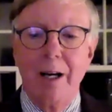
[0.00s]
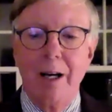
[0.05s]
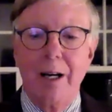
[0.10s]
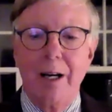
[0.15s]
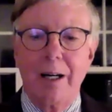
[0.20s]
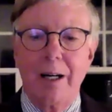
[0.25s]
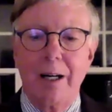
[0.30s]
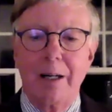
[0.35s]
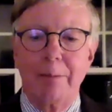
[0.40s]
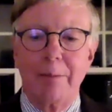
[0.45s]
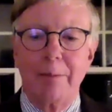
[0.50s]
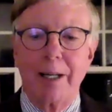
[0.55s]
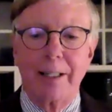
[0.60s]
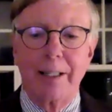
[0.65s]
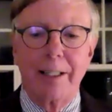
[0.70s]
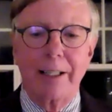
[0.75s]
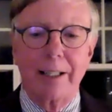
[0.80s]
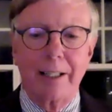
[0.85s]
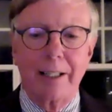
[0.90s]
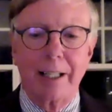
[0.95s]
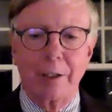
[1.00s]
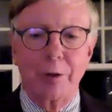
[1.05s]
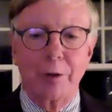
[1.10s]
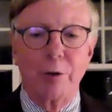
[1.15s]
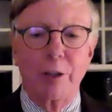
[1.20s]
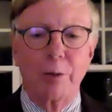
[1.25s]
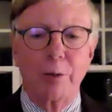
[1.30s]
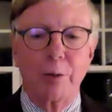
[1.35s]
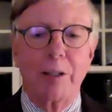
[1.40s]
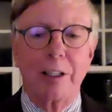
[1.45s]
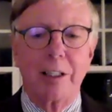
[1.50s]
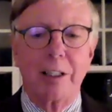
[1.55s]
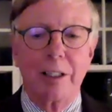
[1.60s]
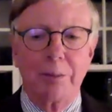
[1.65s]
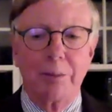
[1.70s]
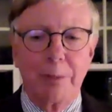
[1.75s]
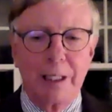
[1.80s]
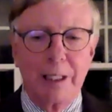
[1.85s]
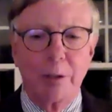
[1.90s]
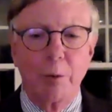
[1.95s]
I think like Northwell in a
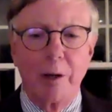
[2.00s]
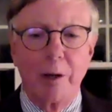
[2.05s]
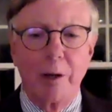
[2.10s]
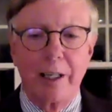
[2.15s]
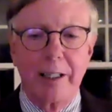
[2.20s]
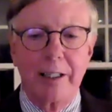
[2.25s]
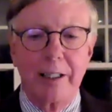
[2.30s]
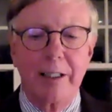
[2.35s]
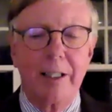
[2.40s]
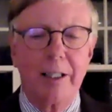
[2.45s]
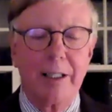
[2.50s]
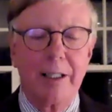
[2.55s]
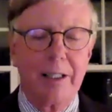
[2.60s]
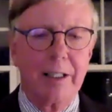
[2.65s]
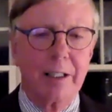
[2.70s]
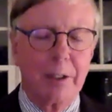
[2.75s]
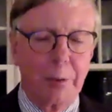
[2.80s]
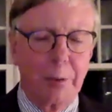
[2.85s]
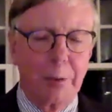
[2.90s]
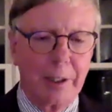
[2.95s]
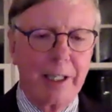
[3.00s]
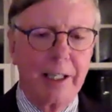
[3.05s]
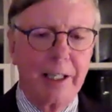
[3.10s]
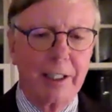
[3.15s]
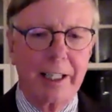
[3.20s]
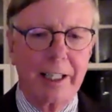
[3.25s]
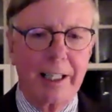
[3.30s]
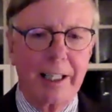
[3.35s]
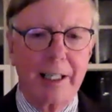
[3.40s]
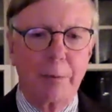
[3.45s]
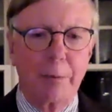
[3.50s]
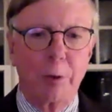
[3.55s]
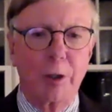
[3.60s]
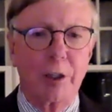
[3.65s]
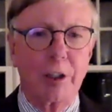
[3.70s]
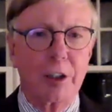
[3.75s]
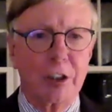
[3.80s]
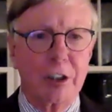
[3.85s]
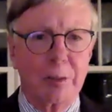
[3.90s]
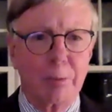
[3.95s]
big way, community healthcare network
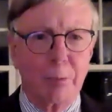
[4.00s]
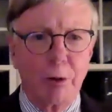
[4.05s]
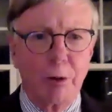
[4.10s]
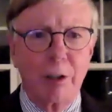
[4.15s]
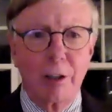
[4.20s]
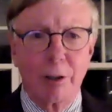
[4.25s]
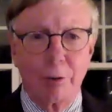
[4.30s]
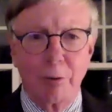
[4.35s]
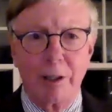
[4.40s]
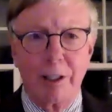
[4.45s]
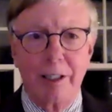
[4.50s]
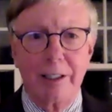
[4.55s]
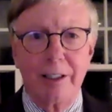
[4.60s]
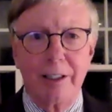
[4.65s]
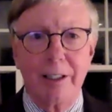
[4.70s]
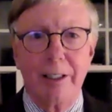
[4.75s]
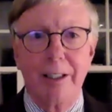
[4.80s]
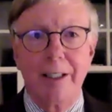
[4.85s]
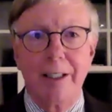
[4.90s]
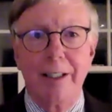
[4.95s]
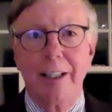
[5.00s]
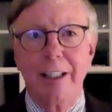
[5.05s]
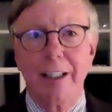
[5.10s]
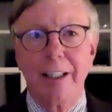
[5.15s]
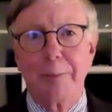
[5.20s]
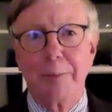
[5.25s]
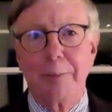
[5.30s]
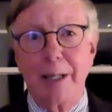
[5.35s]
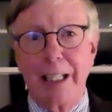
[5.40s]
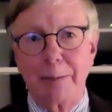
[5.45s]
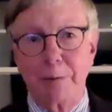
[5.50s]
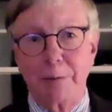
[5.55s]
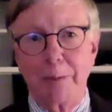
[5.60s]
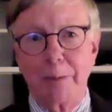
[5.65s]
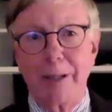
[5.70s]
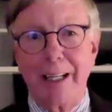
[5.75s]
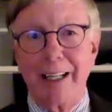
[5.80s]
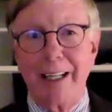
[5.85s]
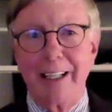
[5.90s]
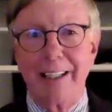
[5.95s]
in a smaller way is better
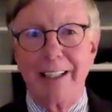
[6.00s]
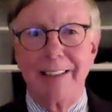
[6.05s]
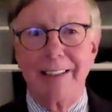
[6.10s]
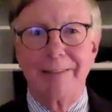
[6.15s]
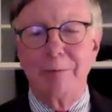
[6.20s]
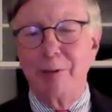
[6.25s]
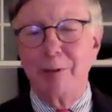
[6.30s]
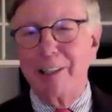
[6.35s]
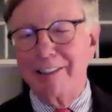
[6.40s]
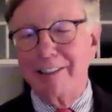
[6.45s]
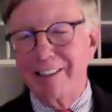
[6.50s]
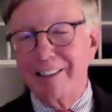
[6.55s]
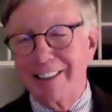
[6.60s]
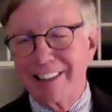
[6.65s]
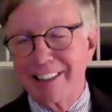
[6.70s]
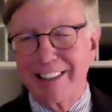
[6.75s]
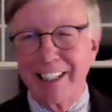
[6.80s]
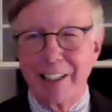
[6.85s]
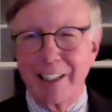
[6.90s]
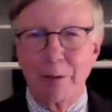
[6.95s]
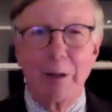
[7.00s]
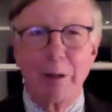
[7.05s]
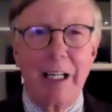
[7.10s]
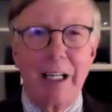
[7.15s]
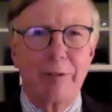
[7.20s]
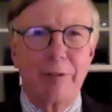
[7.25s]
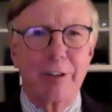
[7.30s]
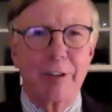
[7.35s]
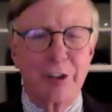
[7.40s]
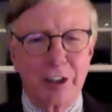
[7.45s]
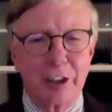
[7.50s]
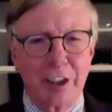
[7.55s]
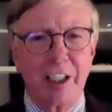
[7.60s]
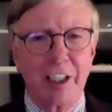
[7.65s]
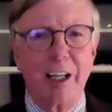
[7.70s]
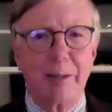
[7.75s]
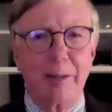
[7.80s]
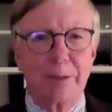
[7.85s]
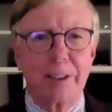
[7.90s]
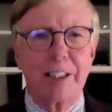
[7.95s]
prepared, whether it's a second wave or just an
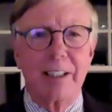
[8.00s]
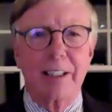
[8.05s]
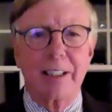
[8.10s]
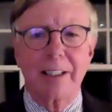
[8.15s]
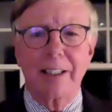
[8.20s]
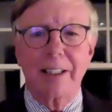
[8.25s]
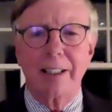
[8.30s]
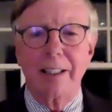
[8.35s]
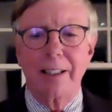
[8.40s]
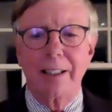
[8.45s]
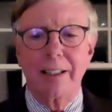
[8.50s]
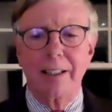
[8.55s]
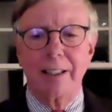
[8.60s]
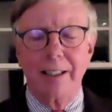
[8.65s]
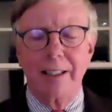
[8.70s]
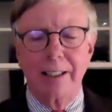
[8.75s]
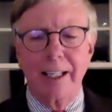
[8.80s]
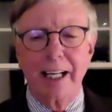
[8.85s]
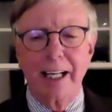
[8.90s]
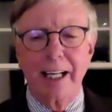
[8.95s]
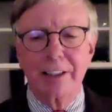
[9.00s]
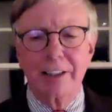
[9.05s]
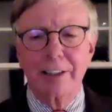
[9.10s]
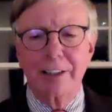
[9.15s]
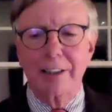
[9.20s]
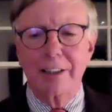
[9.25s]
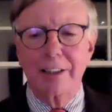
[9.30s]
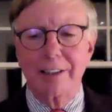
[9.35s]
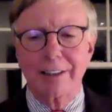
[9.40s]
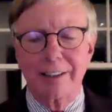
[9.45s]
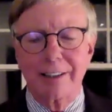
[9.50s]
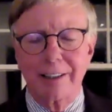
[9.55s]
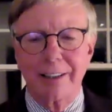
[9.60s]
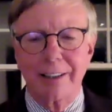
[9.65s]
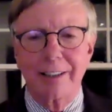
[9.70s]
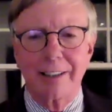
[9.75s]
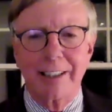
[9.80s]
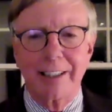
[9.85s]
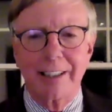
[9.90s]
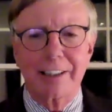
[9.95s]
uptick in cases.
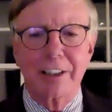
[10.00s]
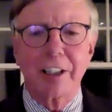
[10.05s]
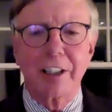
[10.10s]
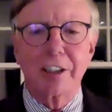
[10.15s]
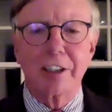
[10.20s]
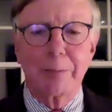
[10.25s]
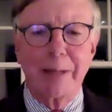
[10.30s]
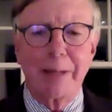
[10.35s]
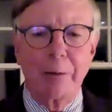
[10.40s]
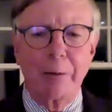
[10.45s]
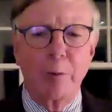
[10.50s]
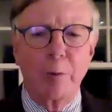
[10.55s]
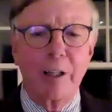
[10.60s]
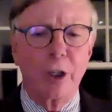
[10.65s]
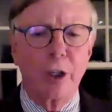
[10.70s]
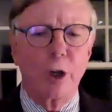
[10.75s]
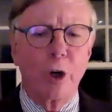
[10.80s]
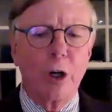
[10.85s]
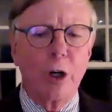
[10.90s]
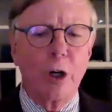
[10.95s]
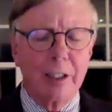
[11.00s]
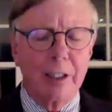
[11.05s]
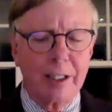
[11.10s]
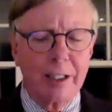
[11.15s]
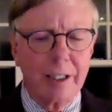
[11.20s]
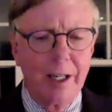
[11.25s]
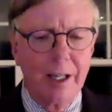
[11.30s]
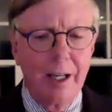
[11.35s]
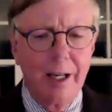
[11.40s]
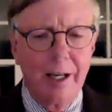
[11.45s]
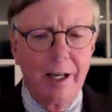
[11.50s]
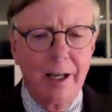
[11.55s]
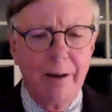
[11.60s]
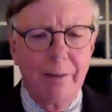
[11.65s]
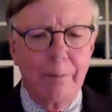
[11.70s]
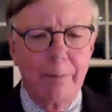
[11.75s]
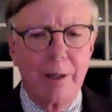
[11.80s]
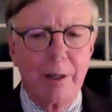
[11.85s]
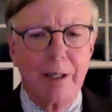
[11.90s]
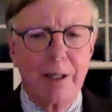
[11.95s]
I guess it doesn't matter what you call it,
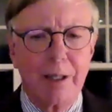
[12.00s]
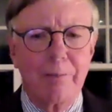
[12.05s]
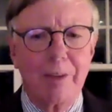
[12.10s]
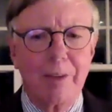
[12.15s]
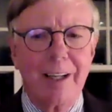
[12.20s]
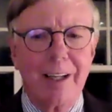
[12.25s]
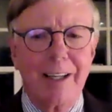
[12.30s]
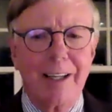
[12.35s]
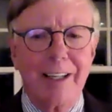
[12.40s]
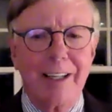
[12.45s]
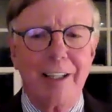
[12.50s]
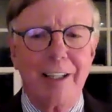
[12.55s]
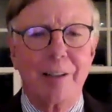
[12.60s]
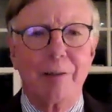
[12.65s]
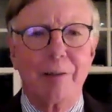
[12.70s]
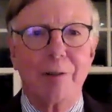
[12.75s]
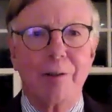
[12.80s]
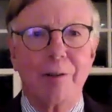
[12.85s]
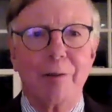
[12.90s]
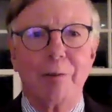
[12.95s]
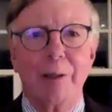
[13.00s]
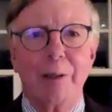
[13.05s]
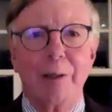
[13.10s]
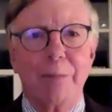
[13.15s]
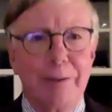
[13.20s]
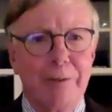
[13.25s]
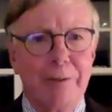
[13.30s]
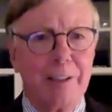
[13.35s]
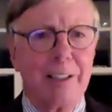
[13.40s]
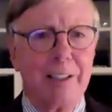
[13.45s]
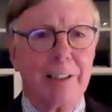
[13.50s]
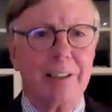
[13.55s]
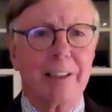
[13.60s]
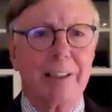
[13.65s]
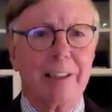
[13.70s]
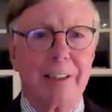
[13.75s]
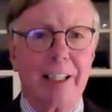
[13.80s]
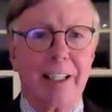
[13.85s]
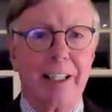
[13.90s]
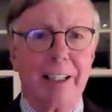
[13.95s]
but we pivoted to
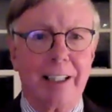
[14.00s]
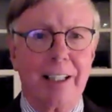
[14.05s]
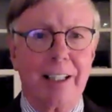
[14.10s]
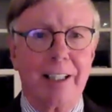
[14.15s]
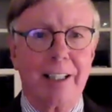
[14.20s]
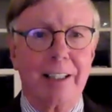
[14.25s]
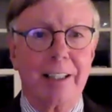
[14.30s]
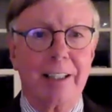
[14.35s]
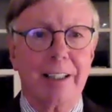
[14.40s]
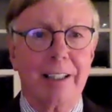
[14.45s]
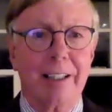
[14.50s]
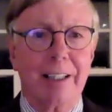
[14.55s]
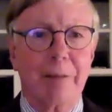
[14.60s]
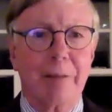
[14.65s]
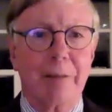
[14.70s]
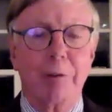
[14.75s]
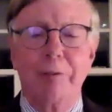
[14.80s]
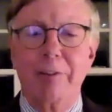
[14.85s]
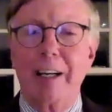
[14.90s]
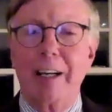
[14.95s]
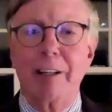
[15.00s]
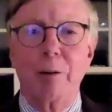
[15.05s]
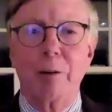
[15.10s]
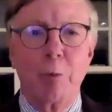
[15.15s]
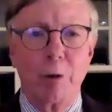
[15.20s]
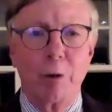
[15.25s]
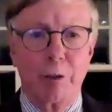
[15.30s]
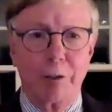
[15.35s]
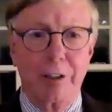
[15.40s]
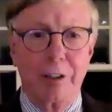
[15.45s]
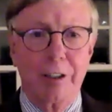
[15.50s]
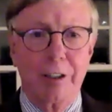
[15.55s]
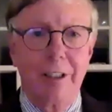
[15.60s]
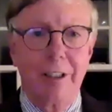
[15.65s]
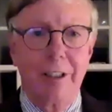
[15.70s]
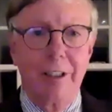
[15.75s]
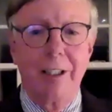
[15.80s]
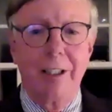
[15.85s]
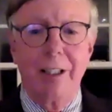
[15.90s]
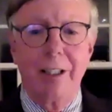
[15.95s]
telehealth and we found it worked.
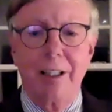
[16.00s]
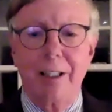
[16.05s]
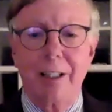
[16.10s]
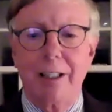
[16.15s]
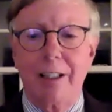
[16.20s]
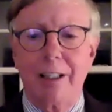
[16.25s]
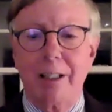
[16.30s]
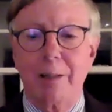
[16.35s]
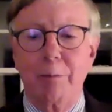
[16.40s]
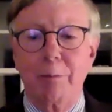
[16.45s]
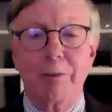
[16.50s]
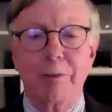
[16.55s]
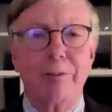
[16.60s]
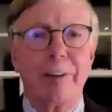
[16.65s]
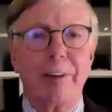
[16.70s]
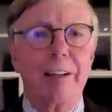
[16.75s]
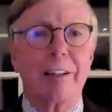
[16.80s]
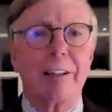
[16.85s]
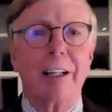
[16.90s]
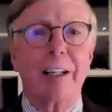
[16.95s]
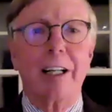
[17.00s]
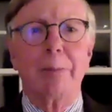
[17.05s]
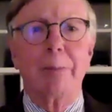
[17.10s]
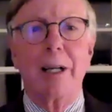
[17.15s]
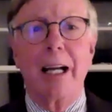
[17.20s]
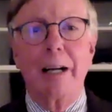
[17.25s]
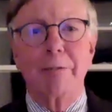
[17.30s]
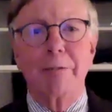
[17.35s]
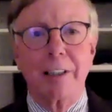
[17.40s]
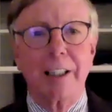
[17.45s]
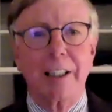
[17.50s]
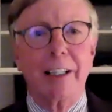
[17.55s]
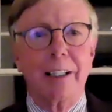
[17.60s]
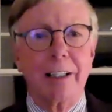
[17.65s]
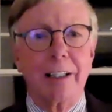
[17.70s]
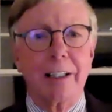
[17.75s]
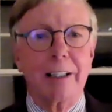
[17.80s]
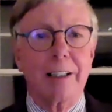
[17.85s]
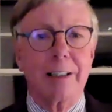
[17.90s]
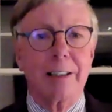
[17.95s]
We found that our behavioral
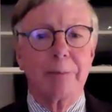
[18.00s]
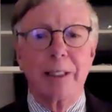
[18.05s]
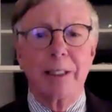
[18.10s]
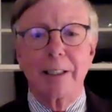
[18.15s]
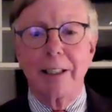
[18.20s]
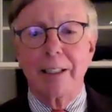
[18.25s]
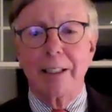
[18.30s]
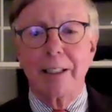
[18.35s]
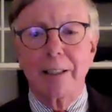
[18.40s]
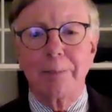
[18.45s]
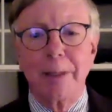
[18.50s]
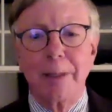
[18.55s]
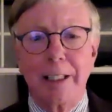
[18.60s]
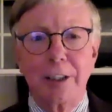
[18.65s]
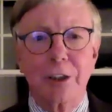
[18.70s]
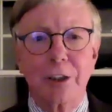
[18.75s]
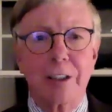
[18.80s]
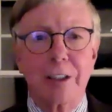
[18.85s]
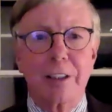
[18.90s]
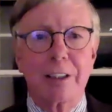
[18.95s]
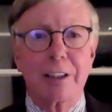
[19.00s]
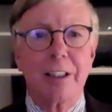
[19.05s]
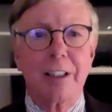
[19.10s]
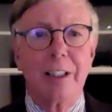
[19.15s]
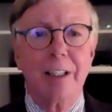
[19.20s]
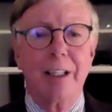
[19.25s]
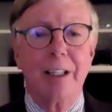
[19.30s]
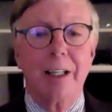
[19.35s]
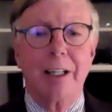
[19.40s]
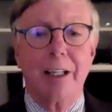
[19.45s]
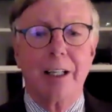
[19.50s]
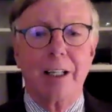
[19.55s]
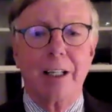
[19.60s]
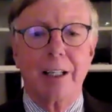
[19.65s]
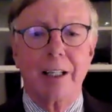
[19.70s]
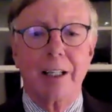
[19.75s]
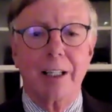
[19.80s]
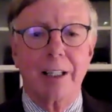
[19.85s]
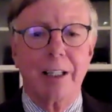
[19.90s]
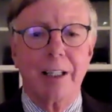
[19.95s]
health, our mental health patients
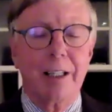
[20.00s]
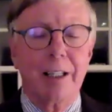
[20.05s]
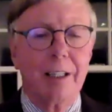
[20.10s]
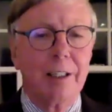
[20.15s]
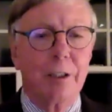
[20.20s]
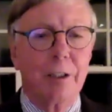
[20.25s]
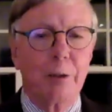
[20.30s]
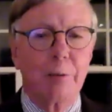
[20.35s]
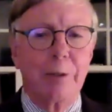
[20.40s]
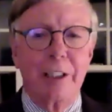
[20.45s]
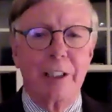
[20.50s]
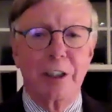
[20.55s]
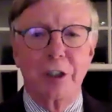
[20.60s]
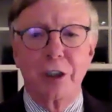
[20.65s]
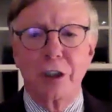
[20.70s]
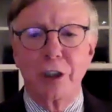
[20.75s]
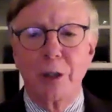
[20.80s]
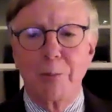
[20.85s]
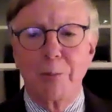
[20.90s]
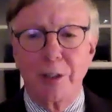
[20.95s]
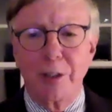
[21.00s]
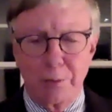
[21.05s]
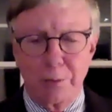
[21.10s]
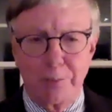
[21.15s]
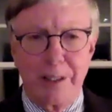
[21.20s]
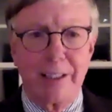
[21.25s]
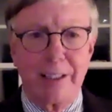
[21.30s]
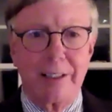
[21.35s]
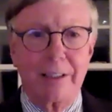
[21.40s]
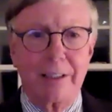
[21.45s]
are doing so much better